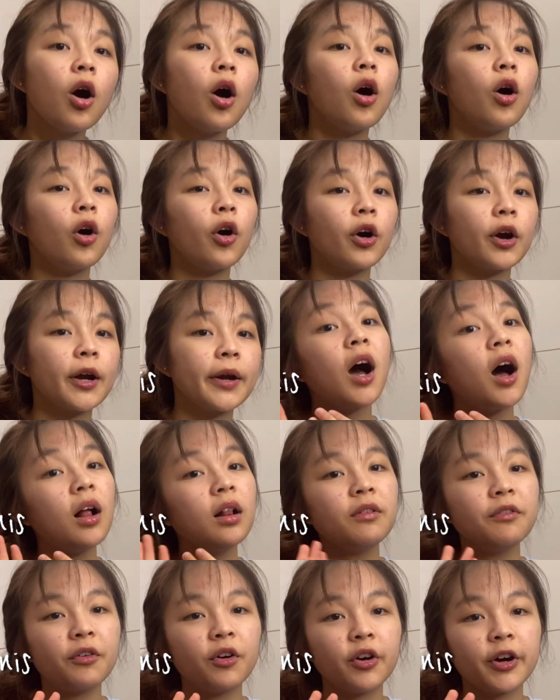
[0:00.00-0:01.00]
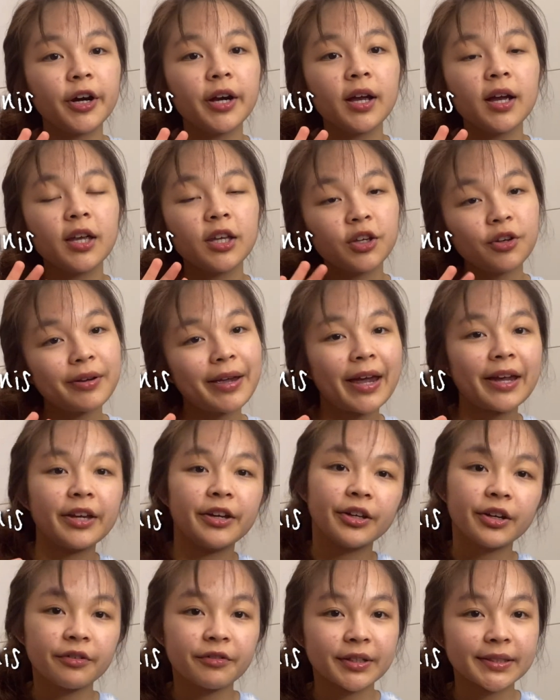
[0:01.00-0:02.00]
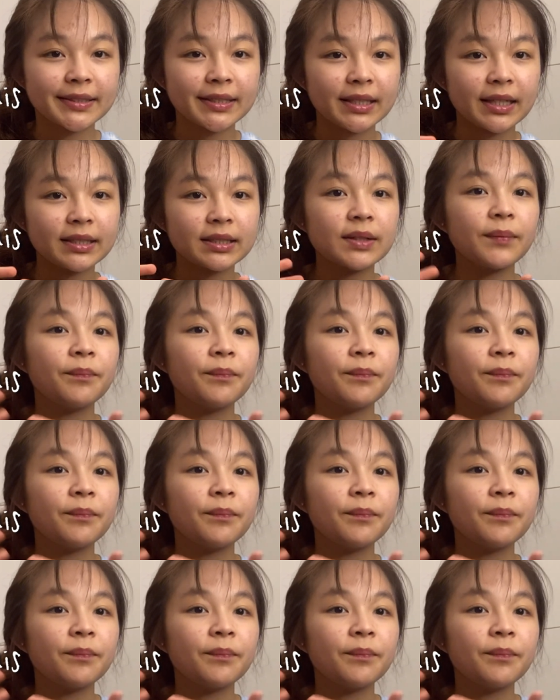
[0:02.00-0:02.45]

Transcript: or all 4 UK universities.